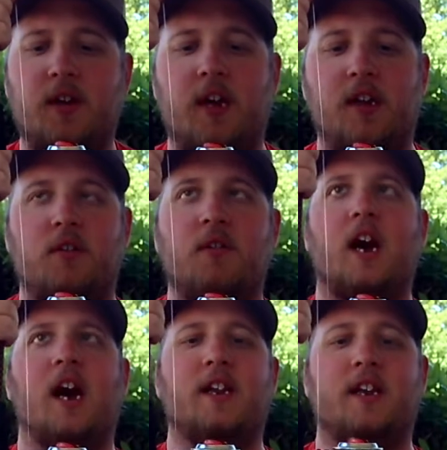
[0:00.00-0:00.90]
and you can
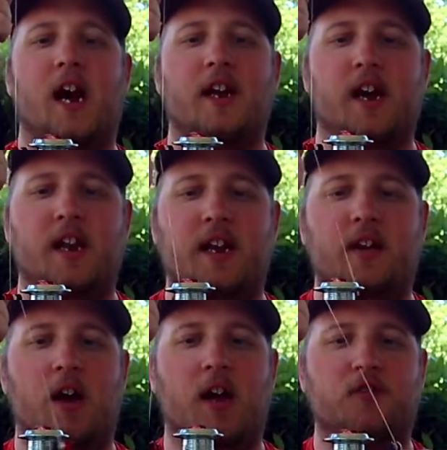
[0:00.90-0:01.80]
kind of guide that in
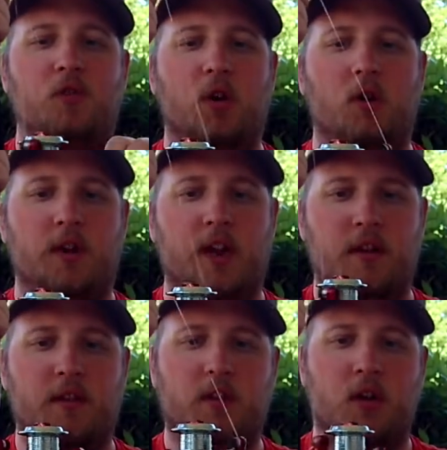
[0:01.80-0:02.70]
as you reel it in.